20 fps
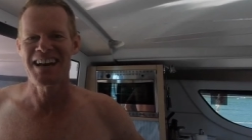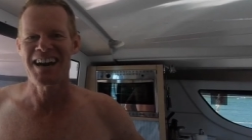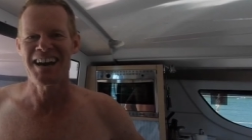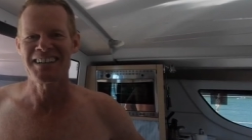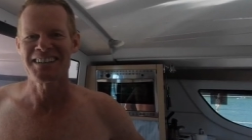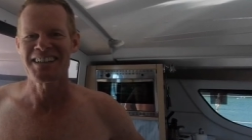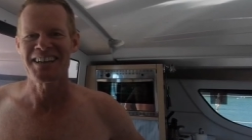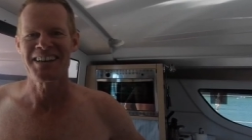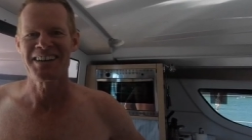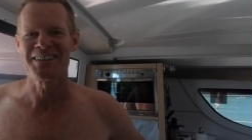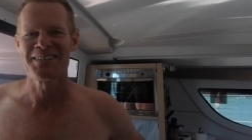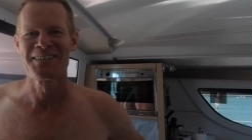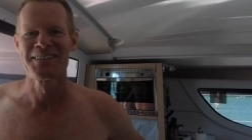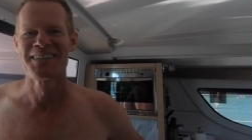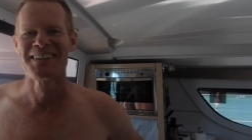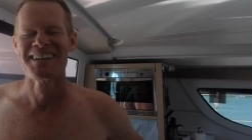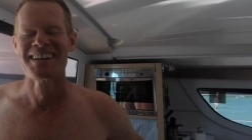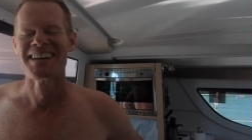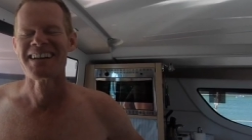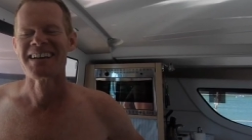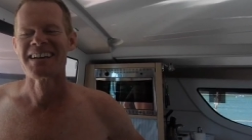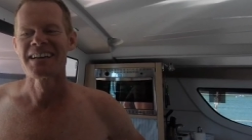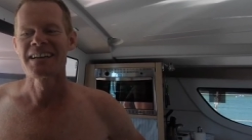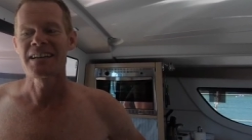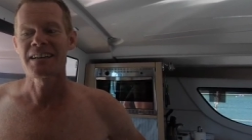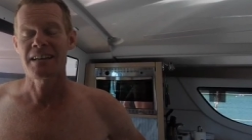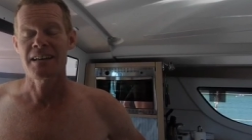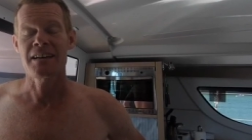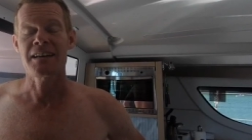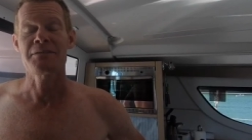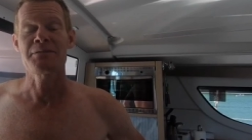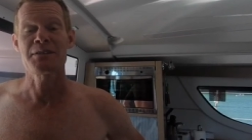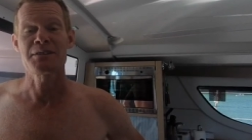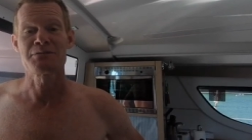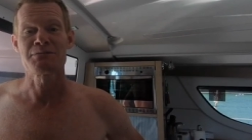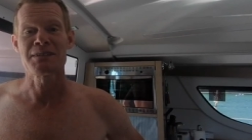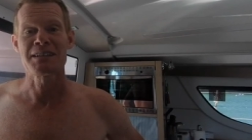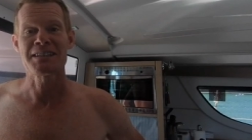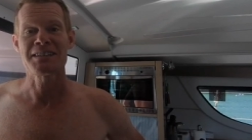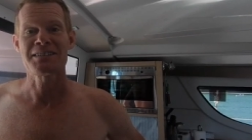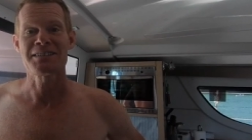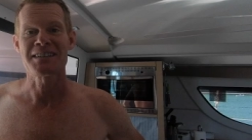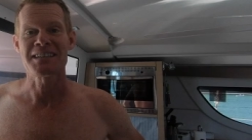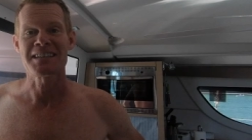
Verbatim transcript: Cardio. I feel really good,